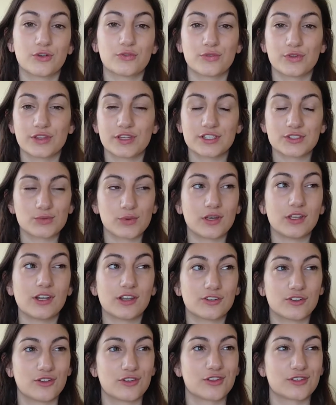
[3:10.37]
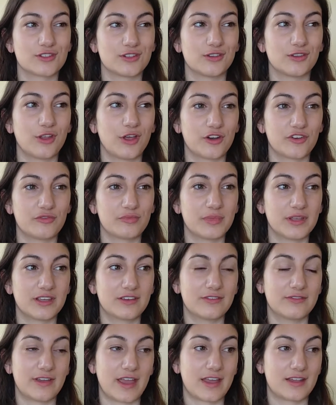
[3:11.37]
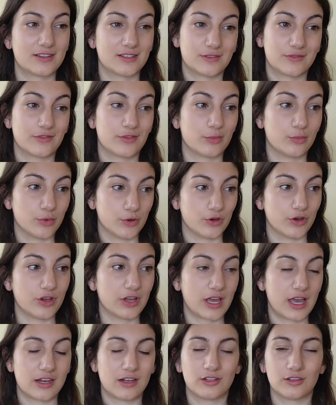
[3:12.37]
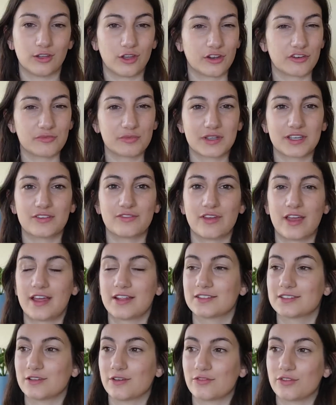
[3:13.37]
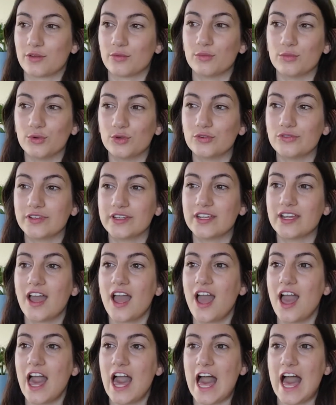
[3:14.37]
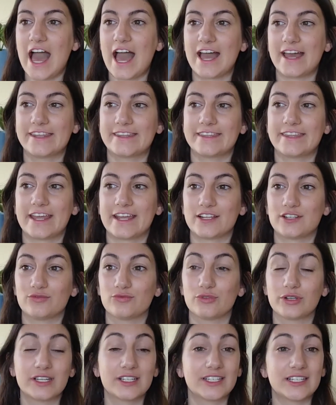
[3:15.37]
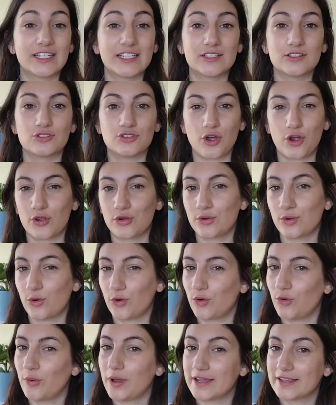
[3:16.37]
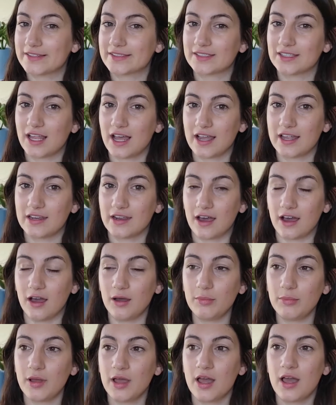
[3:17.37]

for this one, I know there's a lot of big fans of the book and a lot of big fans of the movie, and they really don't always line up.